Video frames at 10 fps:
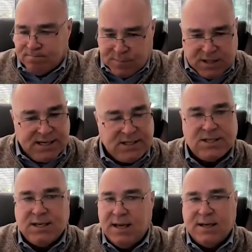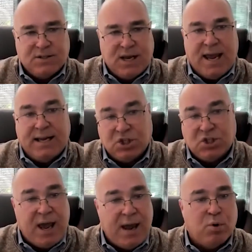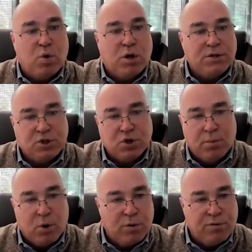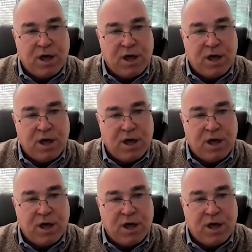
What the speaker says: this is a stable consumer